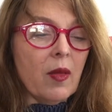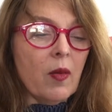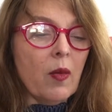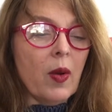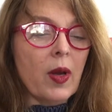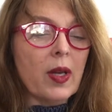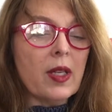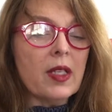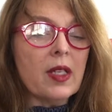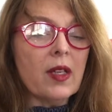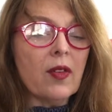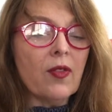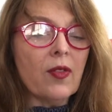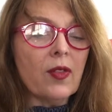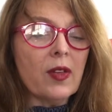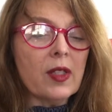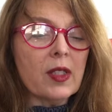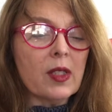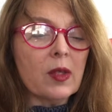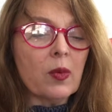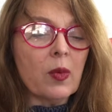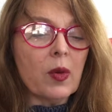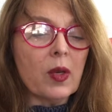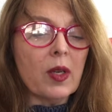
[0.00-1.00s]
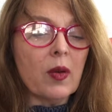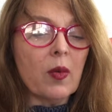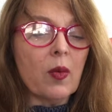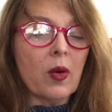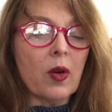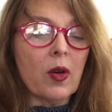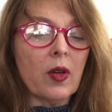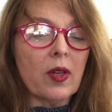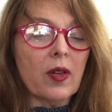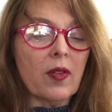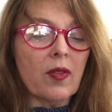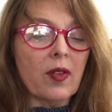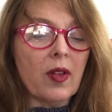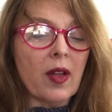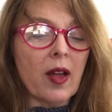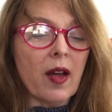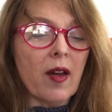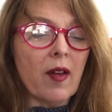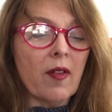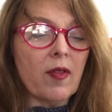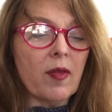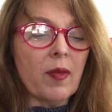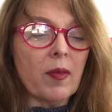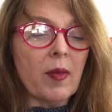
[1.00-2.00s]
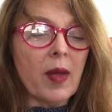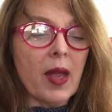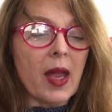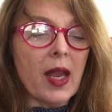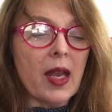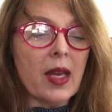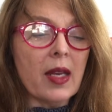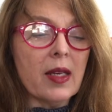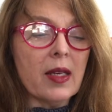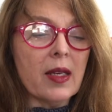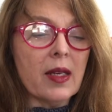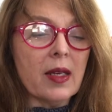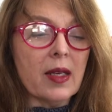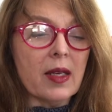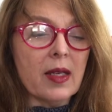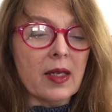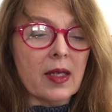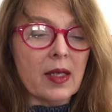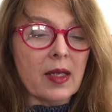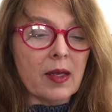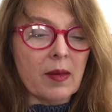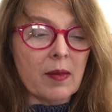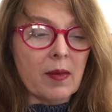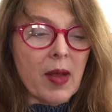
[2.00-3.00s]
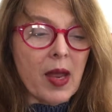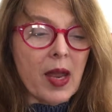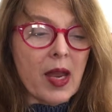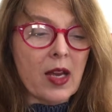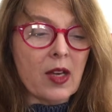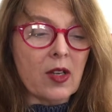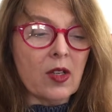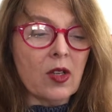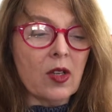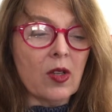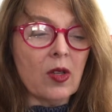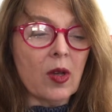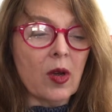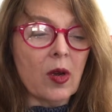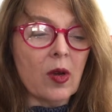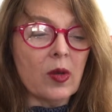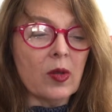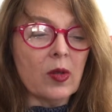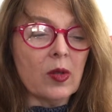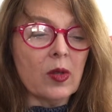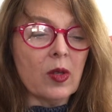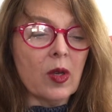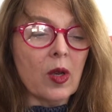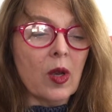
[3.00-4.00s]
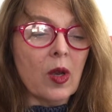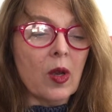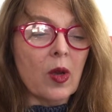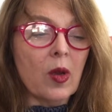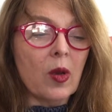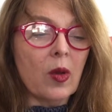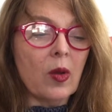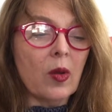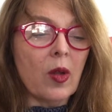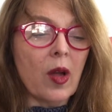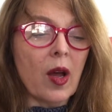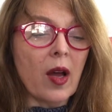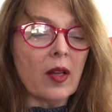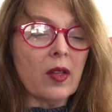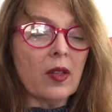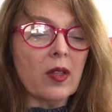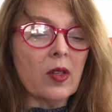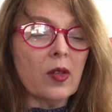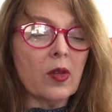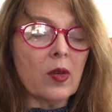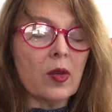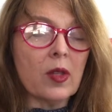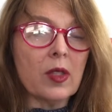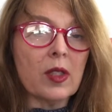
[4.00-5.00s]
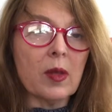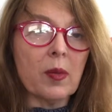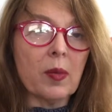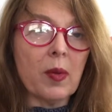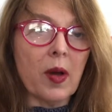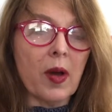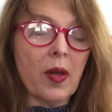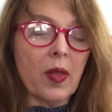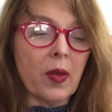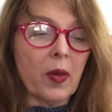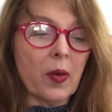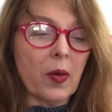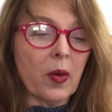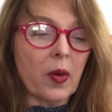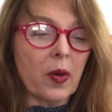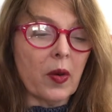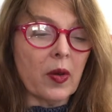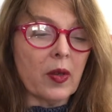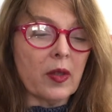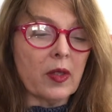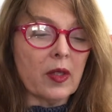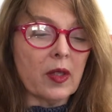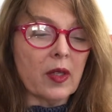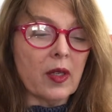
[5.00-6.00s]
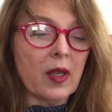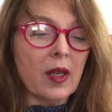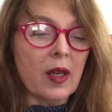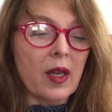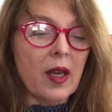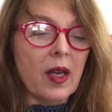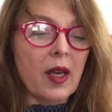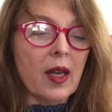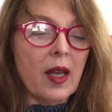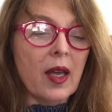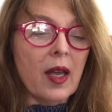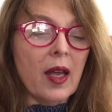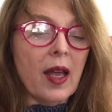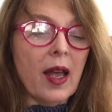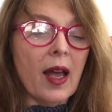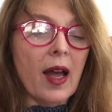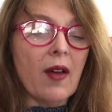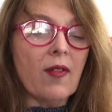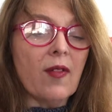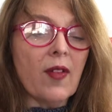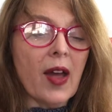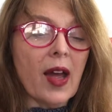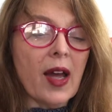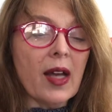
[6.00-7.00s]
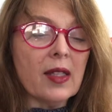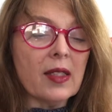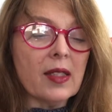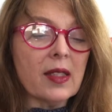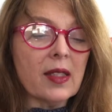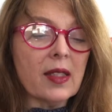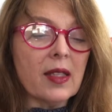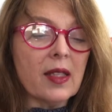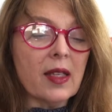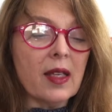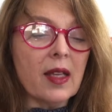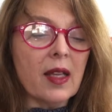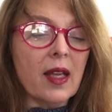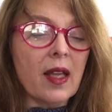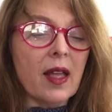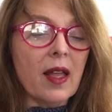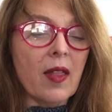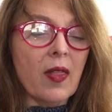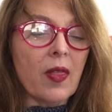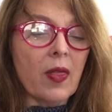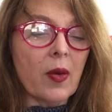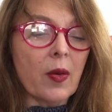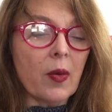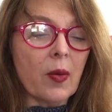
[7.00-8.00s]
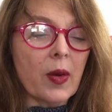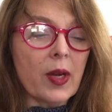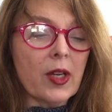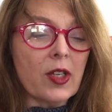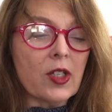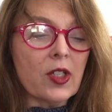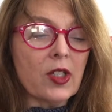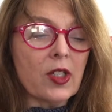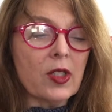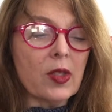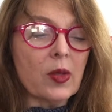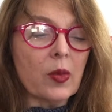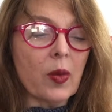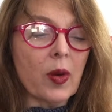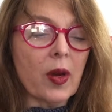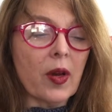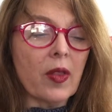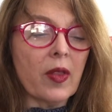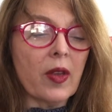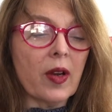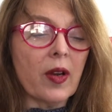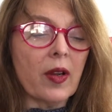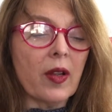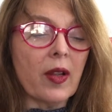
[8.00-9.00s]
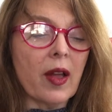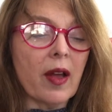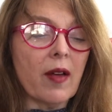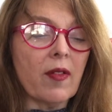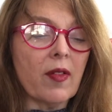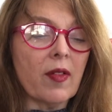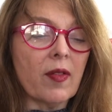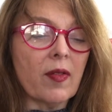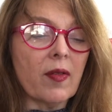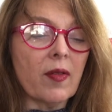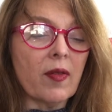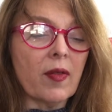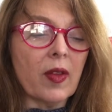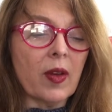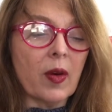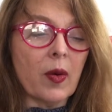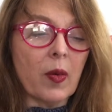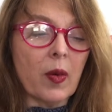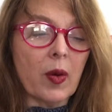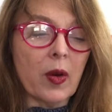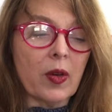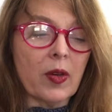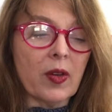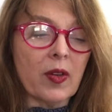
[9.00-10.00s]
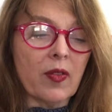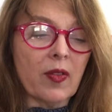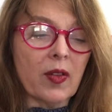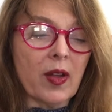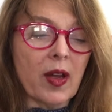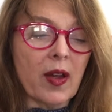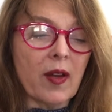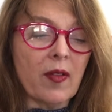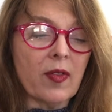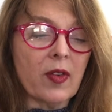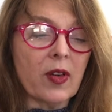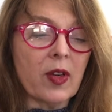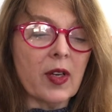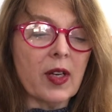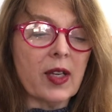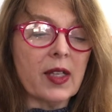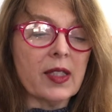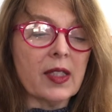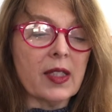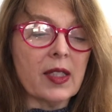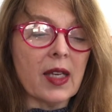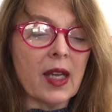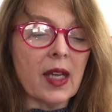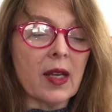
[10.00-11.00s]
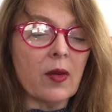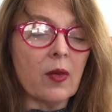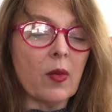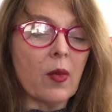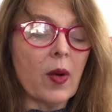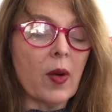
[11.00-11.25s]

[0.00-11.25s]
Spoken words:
What difference would a world of love make to those who lock the doors upon the world? How vast the reaches where their world of love could extend